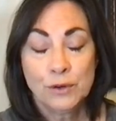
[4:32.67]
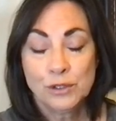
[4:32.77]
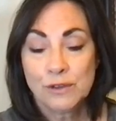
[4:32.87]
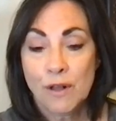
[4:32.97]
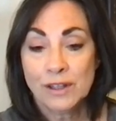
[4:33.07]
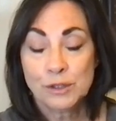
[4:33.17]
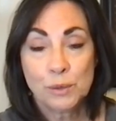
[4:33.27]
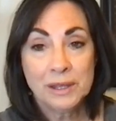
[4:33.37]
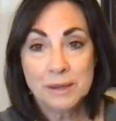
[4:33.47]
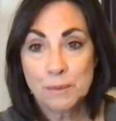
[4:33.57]
First of all, it's
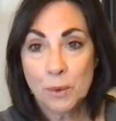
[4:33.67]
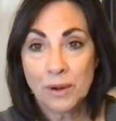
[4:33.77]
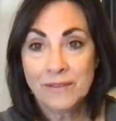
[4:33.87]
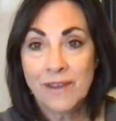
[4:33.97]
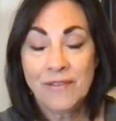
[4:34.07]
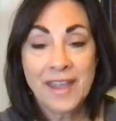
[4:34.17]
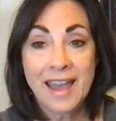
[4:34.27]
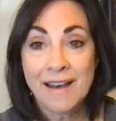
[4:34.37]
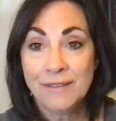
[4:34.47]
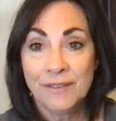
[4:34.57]
really important that
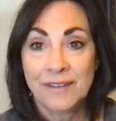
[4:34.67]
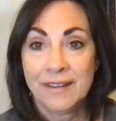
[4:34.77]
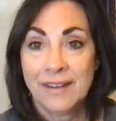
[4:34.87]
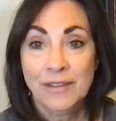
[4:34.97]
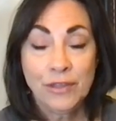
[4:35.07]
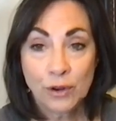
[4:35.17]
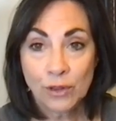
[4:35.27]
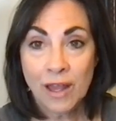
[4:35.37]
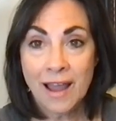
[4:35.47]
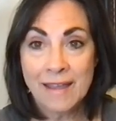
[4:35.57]
they're
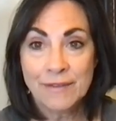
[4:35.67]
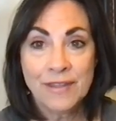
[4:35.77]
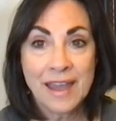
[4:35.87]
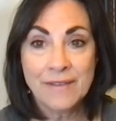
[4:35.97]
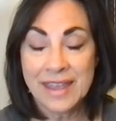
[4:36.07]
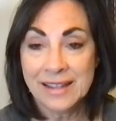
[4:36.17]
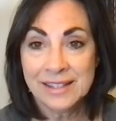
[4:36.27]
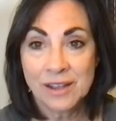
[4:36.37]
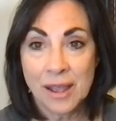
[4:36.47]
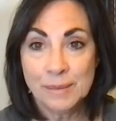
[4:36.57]
live, that they have
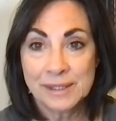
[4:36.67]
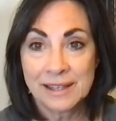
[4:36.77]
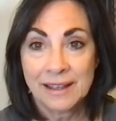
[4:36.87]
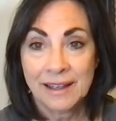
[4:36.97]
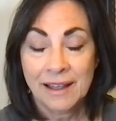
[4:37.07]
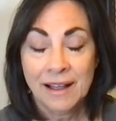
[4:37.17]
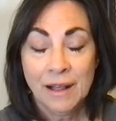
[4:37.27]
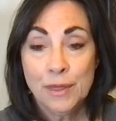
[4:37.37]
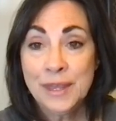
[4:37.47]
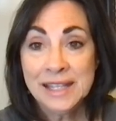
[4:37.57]
enzymes.
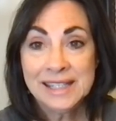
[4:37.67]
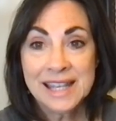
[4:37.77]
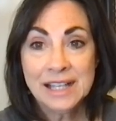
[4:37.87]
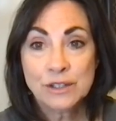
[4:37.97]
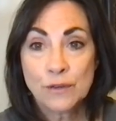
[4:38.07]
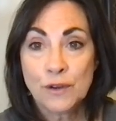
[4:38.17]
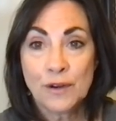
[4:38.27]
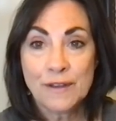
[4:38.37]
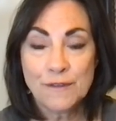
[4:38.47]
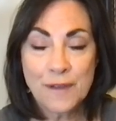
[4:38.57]
These things are
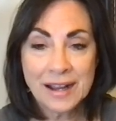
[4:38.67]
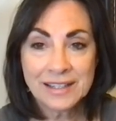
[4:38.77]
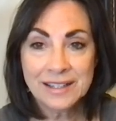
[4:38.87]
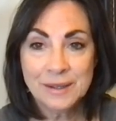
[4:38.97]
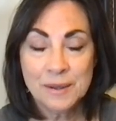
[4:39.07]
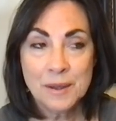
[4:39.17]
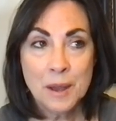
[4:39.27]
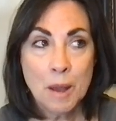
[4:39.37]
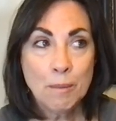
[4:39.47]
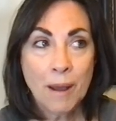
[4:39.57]
very affected
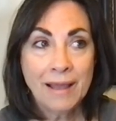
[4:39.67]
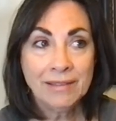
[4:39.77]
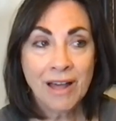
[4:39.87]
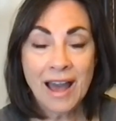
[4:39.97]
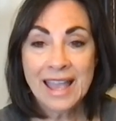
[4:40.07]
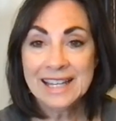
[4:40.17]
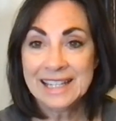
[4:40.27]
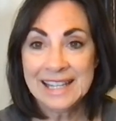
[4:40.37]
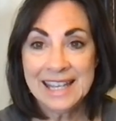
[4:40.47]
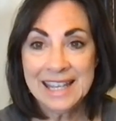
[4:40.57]
by light
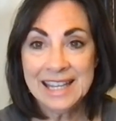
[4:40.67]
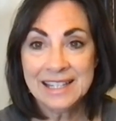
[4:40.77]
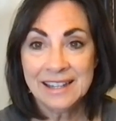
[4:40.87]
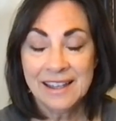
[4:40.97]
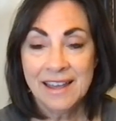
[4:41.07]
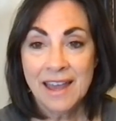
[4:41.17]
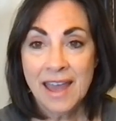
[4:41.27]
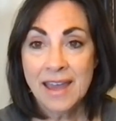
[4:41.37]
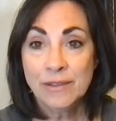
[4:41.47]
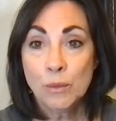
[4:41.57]
and heat,
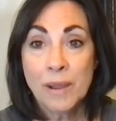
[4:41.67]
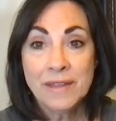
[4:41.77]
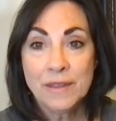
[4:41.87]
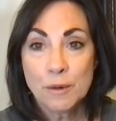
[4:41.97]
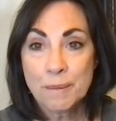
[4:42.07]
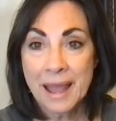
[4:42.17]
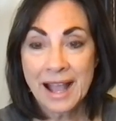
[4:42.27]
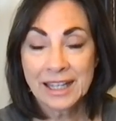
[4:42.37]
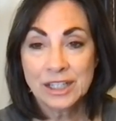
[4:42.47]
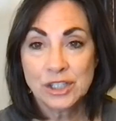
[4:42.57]
and the way that they're
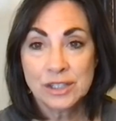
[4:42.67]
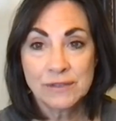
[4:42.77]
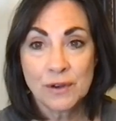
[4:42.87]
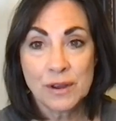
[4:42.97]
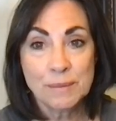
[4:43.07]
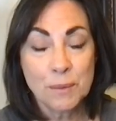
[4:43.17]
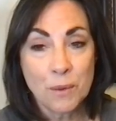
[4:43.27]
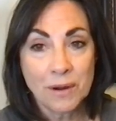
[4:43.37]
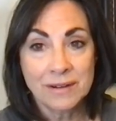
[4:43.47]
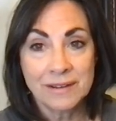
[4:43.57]
packaged is very
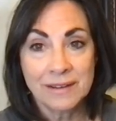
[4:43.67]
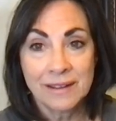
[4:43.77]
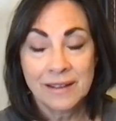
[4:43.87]
important.